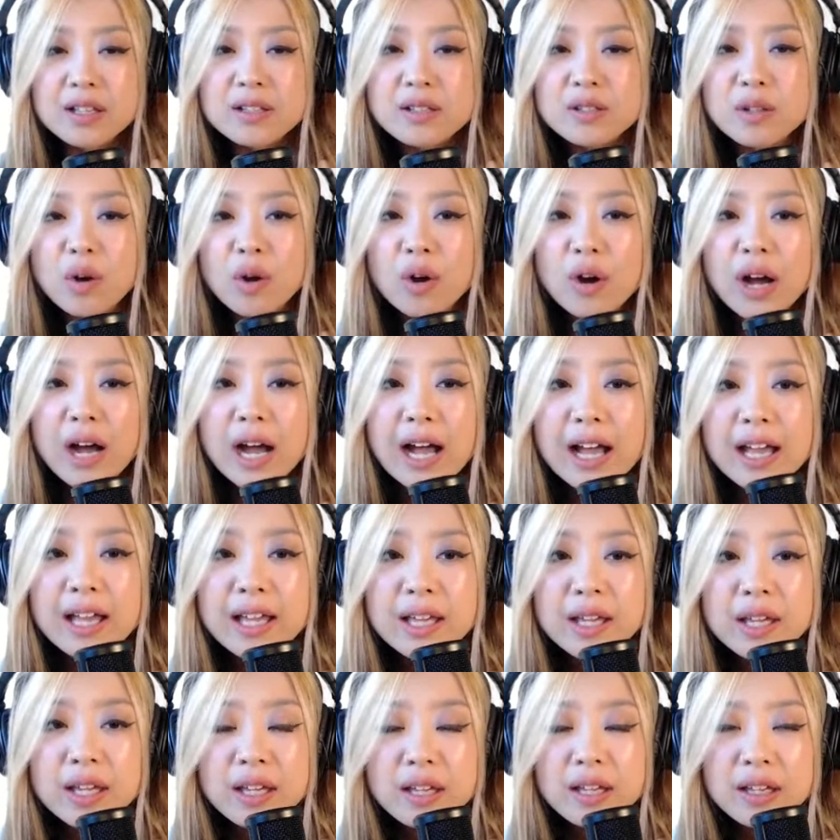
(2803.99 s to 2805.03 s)
So
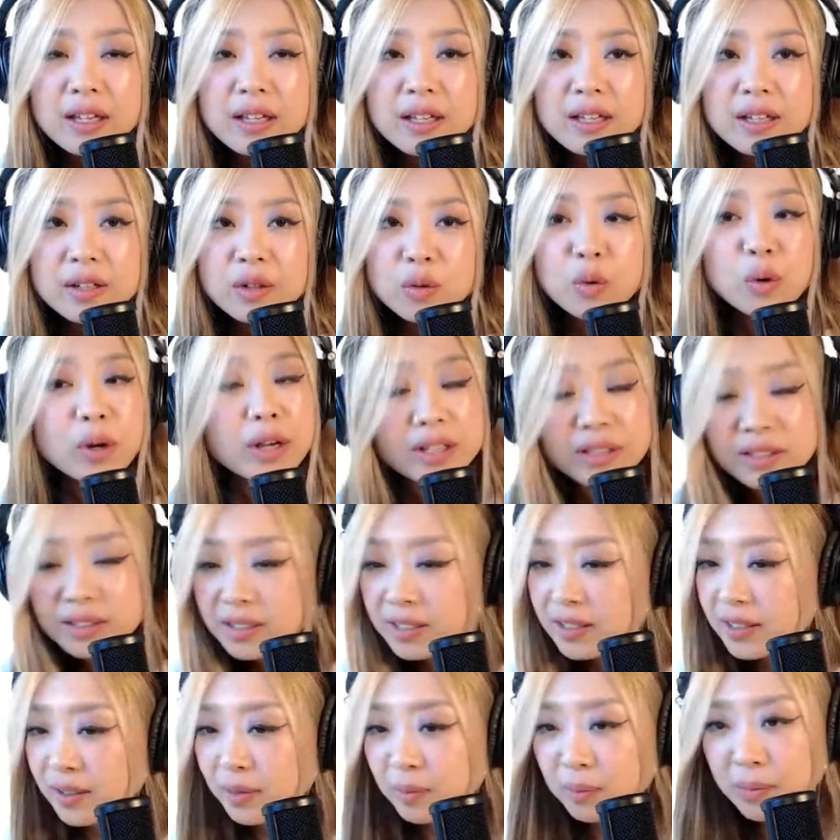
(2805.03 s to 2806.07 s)
I
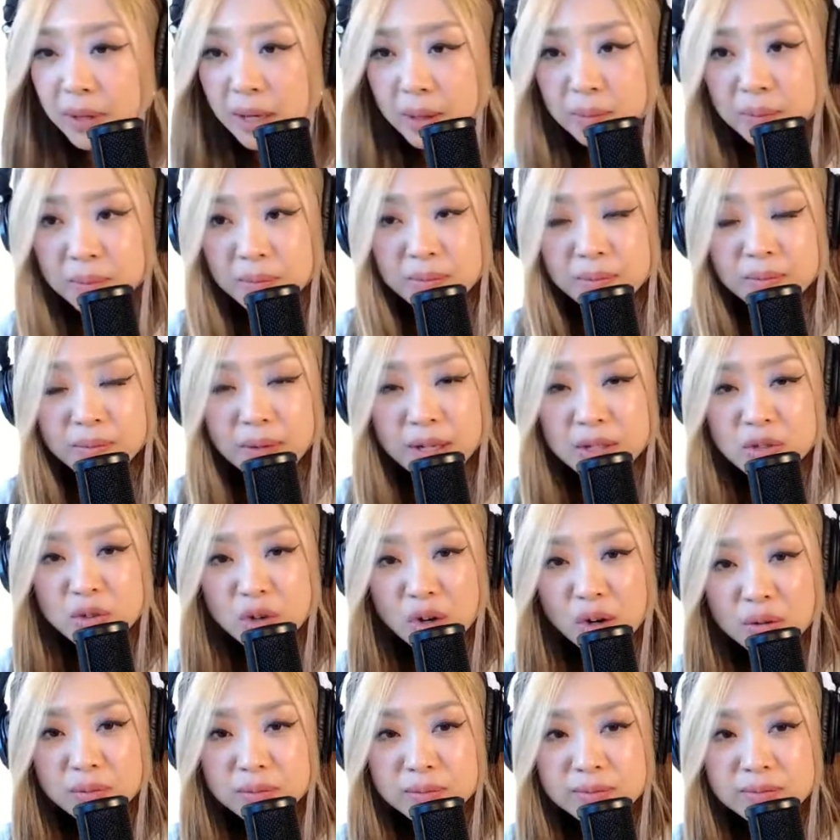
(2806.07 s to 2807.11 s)
quit my
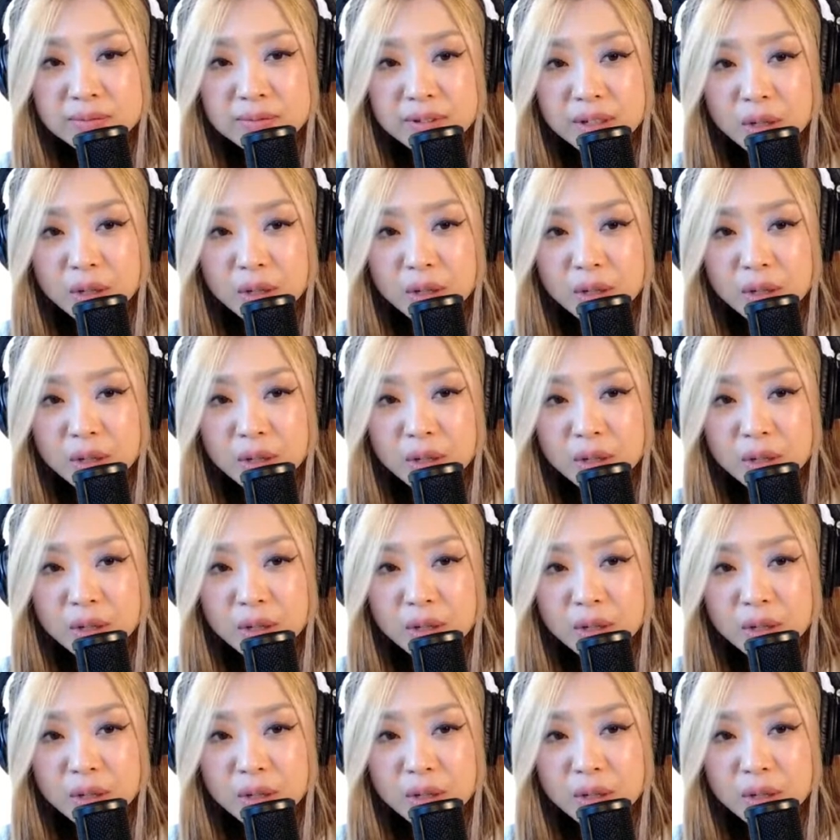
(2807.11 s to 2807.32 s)
job.